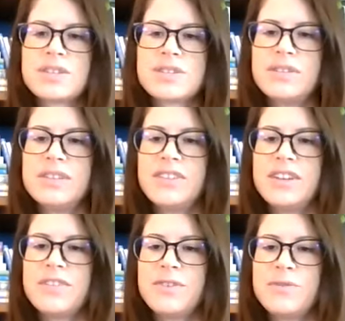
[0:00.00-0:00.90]
So even
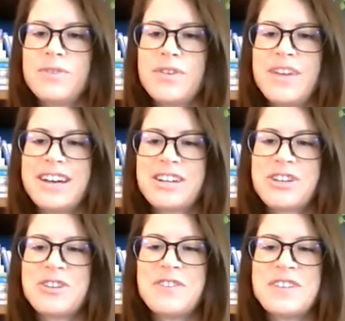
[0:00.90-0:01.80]
if you feel that
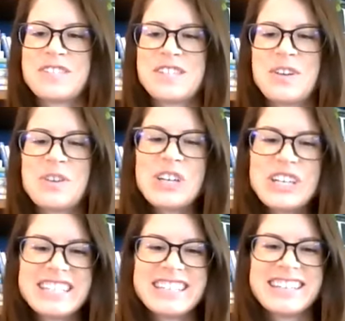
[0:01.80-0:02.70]
grief isn't so
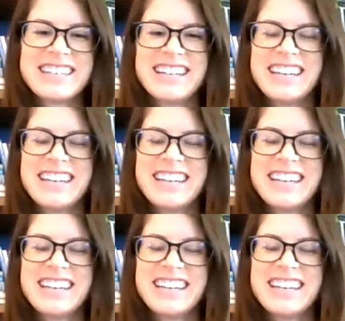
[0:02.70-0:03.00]
good,